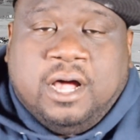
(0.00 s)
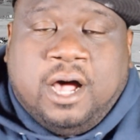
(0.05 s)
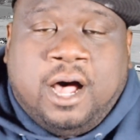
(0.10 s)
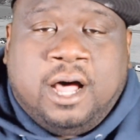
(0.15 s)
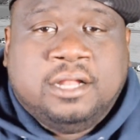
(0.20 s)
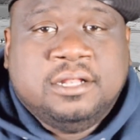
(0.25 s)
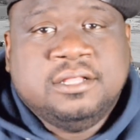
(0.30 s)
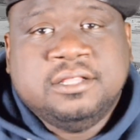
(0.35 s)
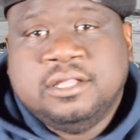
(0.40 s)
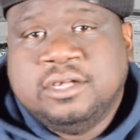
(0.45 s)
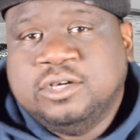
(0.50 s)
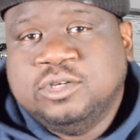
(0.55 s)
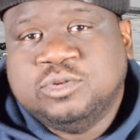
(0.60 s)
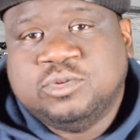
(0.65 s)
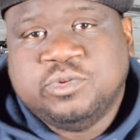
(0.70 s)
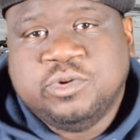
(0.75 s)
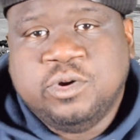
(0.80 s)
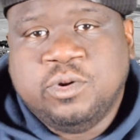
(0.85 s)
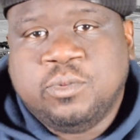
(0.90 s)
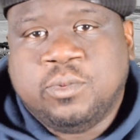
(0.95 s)
All of
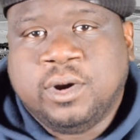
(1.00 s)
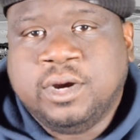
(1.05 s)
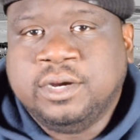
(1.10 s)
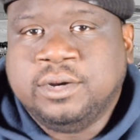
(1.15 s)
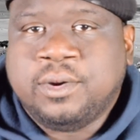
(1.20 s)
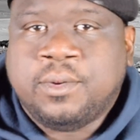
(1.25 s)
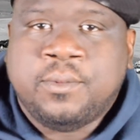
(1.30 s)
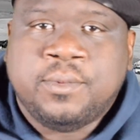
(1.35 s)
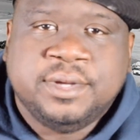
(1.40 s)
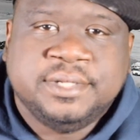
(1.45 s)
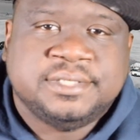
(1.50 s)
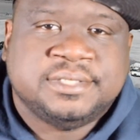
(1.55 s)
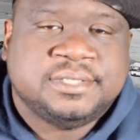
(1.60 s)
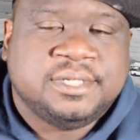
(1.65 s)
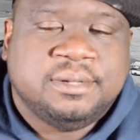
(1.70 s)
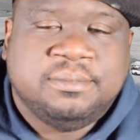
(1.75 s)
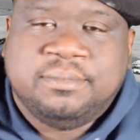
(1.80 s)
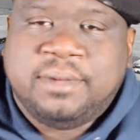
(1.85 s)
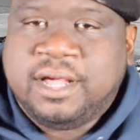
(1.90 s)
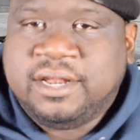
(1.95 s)
those will work with
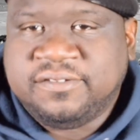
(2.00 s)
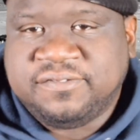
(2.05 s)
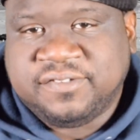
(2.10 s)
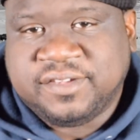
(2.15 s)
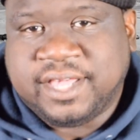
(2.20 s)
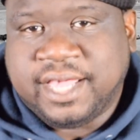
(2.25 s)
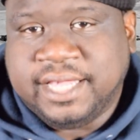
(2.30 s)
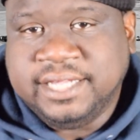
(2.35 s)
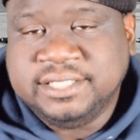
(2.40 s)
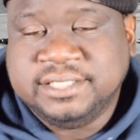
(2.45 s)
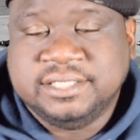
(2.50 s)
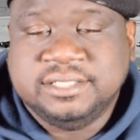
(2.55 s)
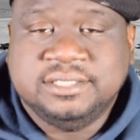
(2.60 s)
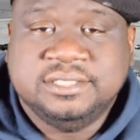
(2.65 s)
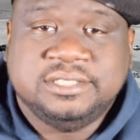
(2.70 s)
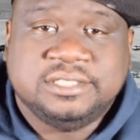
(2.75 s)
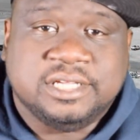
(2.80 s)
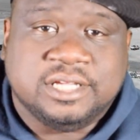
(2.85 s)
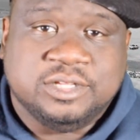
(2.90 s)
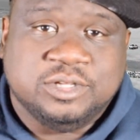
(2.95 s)
some
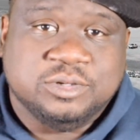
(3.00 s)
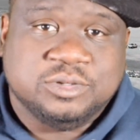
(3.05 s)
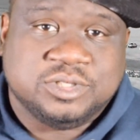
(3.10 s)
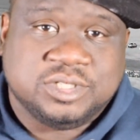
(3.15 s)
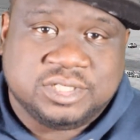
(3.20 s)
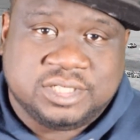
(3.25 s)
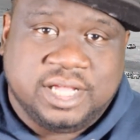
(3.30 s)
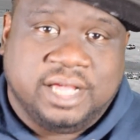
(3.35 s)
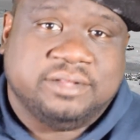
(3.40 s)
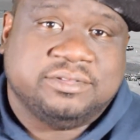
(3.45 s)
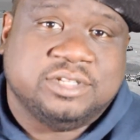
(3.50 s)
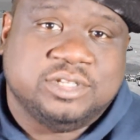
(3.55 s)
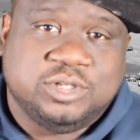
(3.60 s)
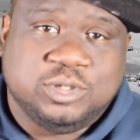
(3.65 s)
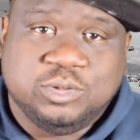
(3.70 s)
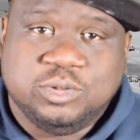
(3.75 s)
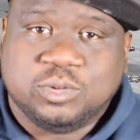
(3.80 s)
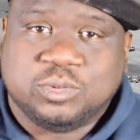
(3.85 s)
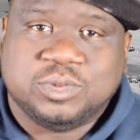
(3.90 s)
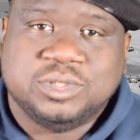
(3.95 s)
modifications, and you'll just have to
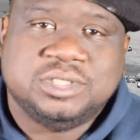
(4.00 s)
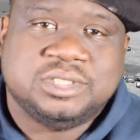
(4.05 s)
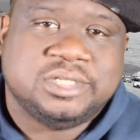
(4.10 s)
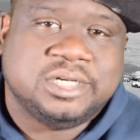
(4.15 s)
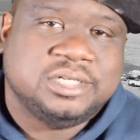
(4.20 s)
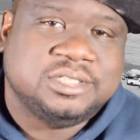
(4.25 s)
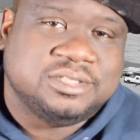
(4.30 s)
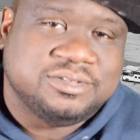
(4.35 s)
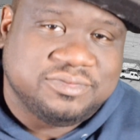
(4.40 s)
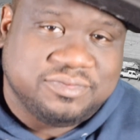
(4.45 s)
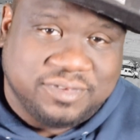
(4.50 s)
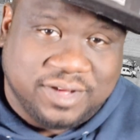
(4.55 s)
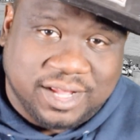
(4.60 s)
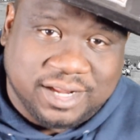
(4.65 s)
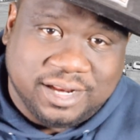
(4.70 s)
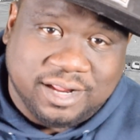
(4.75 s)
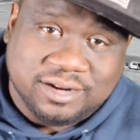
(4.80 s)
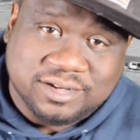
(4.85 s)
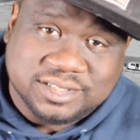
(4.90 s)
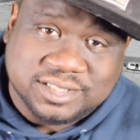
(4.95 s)
do the research and
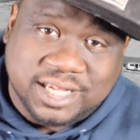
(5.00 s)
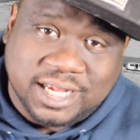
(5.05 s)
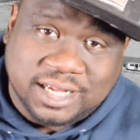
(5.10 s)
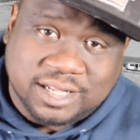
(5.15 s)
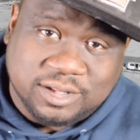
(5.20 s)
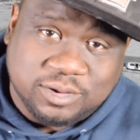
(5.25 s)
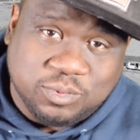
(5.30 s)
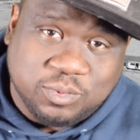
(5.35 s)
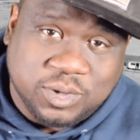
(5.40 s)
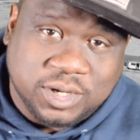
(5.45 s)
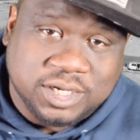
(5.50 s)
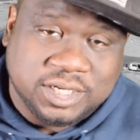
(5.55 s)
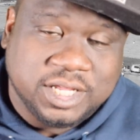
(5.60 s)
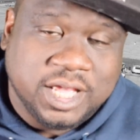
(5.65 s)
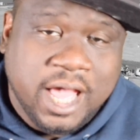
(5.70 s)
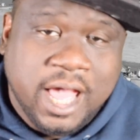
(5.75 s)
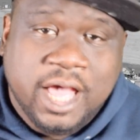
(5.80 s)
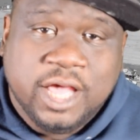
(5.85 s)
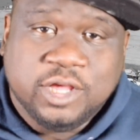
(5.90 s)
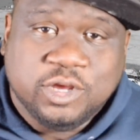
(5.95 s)
find out exactly what
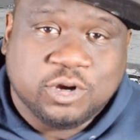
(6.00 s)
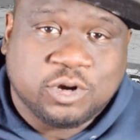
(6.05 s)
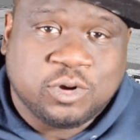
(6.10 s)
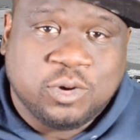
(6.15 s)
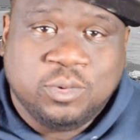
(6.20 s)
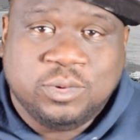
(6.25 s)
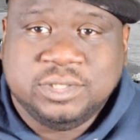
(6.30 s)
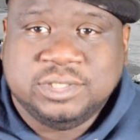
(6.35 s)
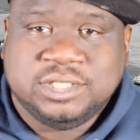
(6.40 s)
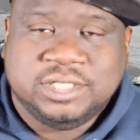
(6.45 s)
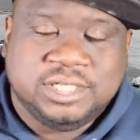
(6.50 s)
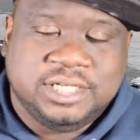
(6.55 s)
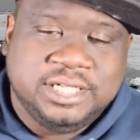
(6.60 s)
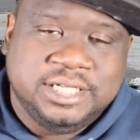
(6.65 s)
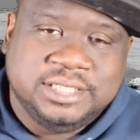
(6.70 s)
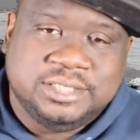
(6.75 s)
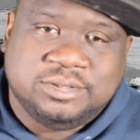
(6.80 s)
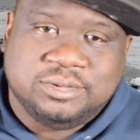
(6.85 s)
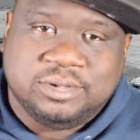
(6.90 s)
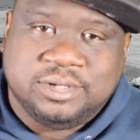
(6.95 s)
you're going to
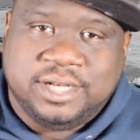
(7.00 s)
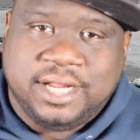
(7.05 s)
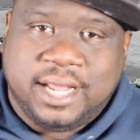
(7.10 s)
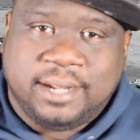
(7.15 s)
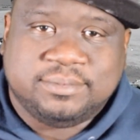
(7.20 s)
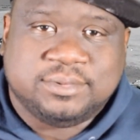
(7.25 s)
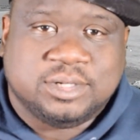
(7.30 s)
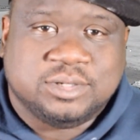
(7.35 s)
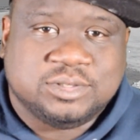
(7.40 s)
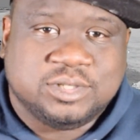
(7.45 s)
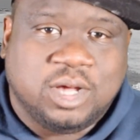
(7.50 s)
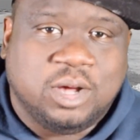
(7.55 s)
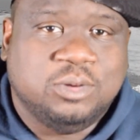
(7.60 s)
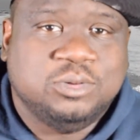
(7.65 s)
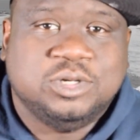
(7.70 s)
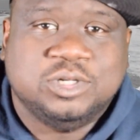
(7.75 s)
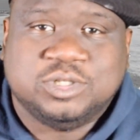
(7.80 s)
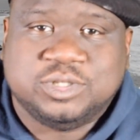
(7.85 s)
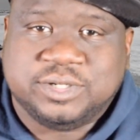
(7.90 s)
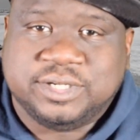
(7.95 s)
need to adapt those
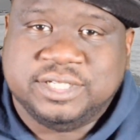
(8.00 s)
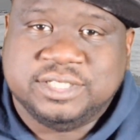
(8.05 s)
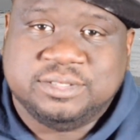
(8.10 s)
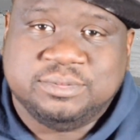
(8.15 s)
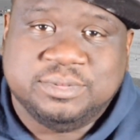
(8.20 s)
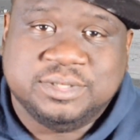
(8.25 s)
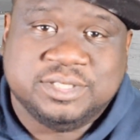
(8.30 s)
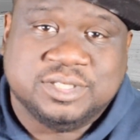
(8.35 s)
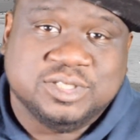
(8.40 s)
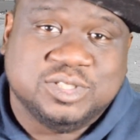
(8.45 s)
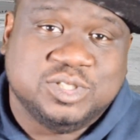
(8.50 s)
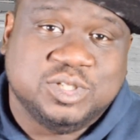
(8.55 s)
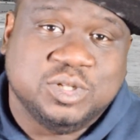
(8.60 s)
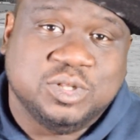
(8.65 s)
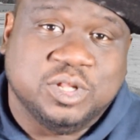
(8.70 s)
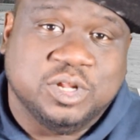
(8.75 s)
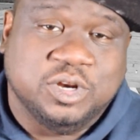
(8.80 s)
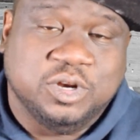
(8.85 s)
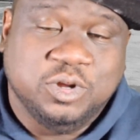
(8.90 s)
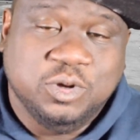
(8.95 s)
older transmissions to
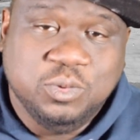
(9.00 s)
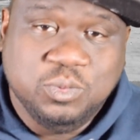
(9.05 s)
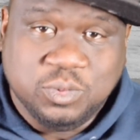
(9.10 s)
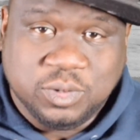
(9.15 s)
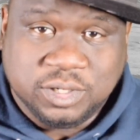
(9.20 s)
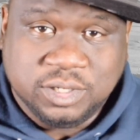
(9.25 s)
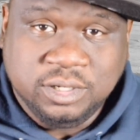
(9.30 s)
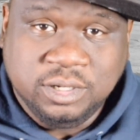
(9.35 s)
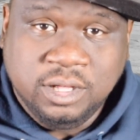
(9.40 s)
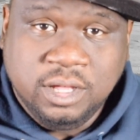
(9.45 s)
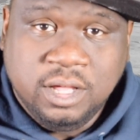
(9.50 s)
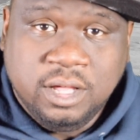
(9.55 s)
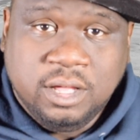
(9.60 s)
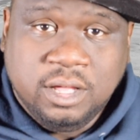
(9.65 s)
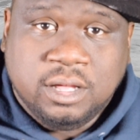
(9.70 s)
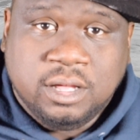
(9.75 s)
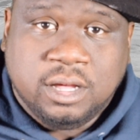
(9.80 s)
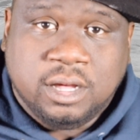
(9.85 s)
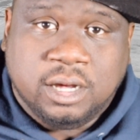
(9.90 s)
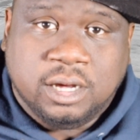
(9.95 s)
the new one.
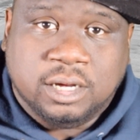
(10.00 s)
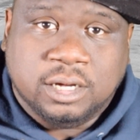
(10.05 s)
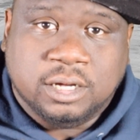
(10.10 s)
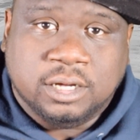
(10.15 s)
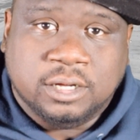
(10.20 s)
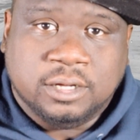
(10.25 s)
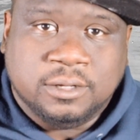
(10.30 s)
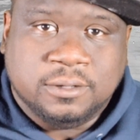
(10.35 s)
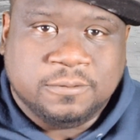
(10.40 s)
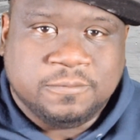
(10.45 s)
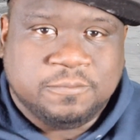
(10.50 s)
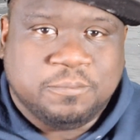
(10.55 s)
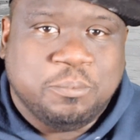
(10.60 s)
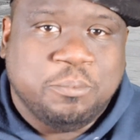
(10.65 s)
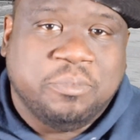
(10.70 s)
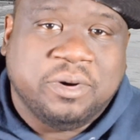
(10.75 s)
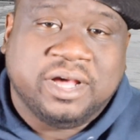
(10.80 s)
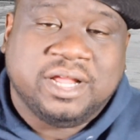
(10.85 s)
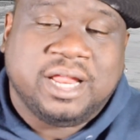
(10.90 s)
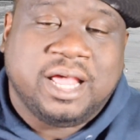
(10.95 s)

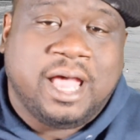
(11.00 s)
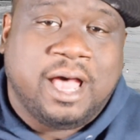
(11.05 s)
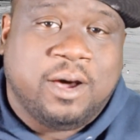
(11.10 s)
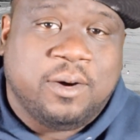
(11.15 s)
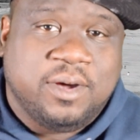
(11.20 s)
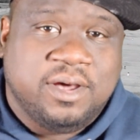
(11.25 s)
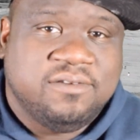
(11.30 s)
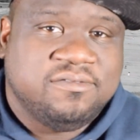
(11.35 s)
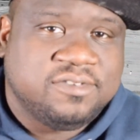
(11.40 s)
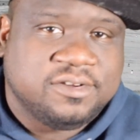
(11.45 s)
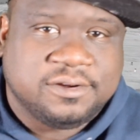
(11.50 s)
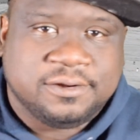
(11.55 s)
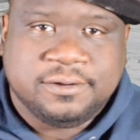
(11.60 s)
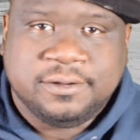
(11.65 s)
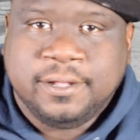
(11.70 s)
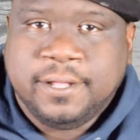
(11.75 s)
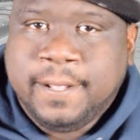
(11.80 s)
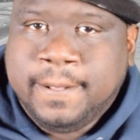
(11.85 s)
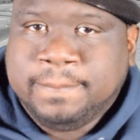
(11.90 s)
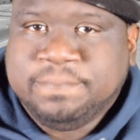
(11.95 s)
But
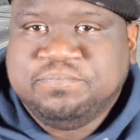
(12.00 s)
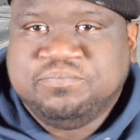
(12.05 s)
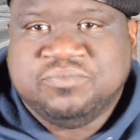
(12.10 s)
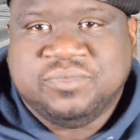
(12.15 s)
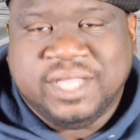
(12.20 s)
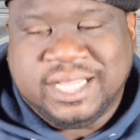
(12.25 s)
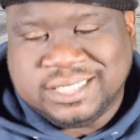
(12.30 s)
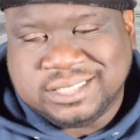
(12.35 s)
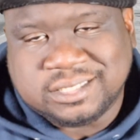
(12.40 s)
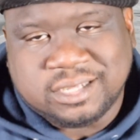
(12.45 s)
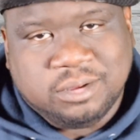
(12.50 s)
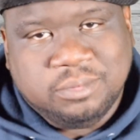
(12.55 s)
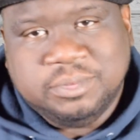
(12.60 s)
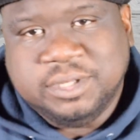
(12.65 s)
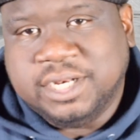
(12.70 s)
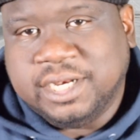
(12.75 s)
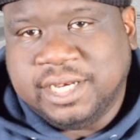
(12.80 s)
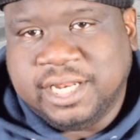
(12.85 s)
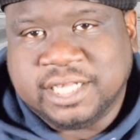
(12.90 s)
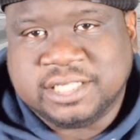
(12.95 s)
however, that's going
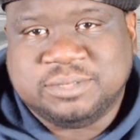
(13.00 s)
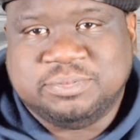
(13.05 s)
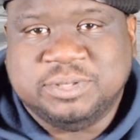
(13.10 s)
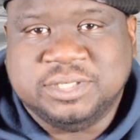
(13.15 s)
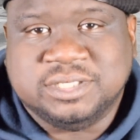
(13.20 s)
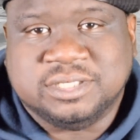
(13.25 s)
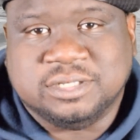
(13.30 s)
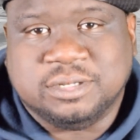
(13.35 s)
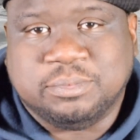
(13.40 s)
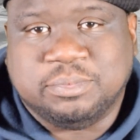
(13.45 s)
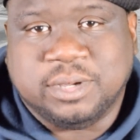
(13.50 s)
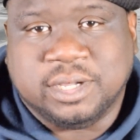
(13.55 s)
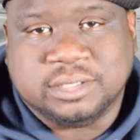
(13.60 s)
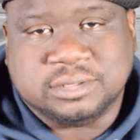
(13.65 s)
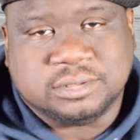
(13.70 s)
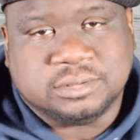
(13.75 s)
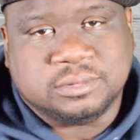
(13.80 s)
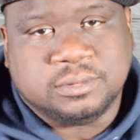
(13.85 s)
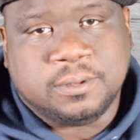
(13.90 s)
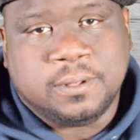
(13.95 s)
to be the next piece of the
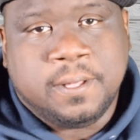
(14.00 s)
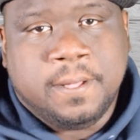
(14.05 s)
puzzle.